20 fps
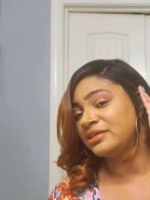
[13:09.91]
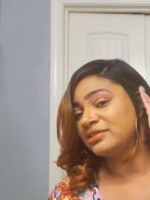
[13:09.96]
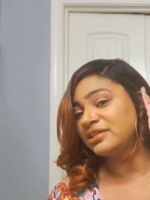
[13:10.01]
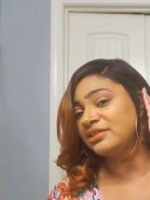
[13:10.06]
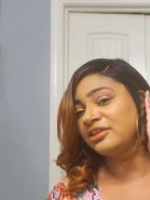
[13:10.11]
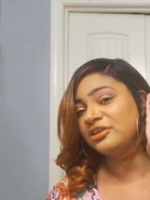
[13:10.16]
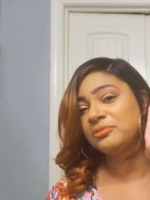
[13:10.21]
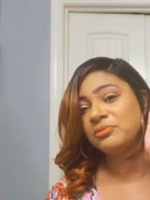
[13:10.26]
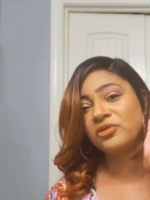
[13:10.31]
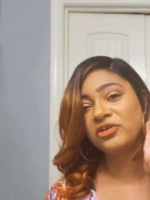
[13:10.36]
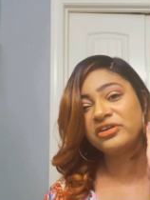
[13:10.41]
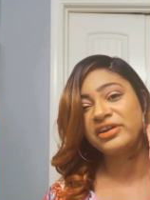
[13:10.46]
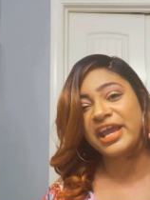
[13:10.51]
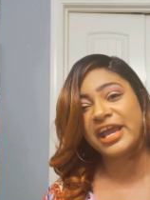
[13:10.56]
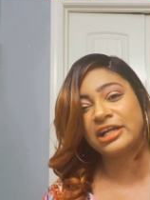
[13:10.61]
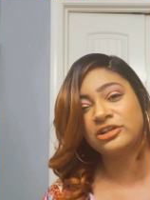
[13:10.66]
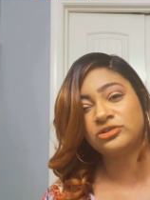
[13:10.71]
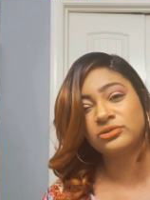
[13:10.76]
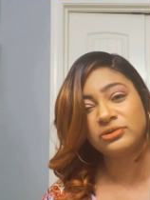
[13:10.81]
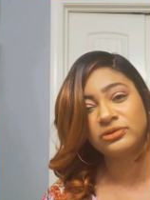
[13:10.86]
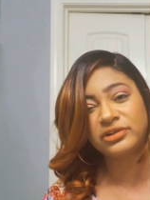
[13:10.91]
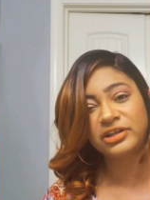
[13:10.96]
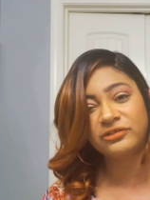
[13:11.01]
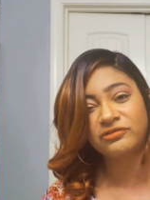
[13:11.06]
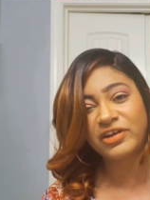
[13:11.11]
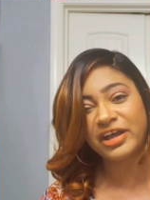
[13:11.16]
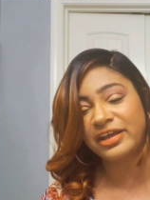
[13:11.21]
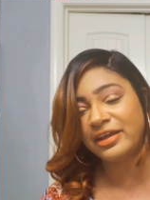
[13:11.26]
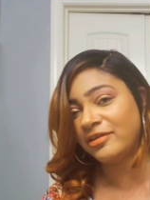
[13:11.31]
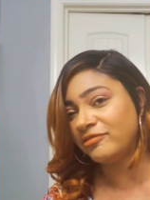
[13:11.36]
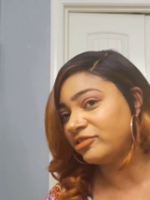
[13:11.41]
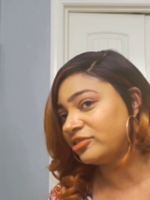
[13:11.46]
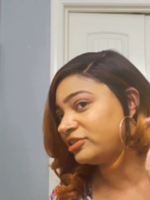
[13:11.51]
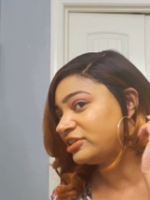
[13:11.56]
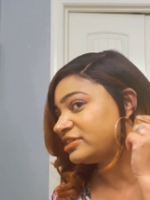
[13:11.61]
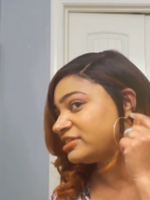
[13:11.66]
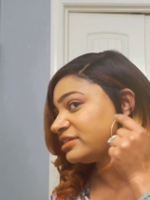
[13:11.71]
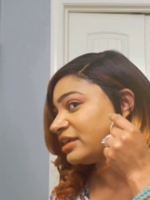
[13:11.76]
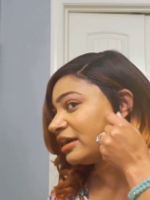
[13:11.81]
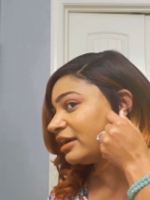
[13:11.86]
to look more natural if I ever
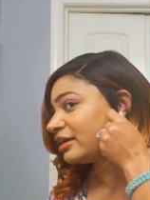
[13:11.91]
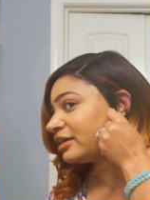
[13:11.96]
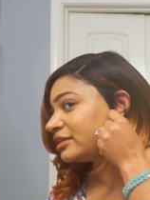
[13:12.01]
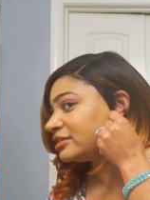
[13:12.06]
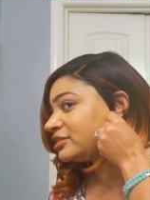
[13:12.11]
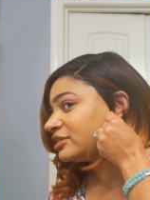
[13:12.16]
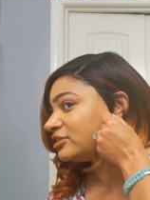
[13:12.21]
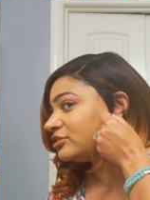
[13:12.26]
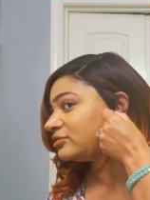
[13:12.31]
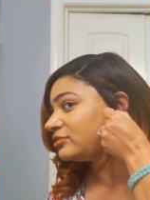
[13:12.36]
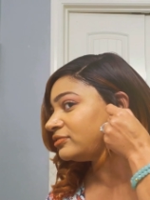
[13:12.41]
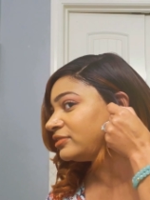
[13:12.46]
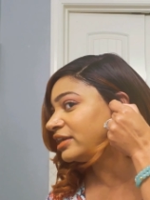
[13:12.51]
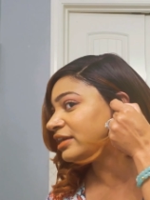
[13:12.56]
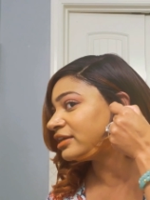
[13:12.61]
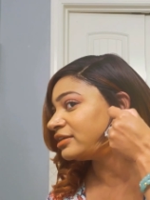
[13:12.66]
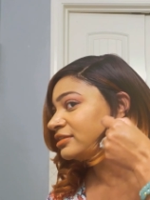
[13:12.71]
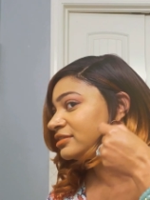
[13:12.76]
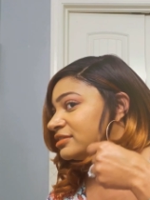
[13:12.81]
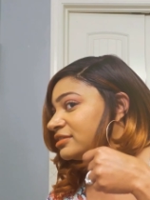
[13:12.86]
decide to do that.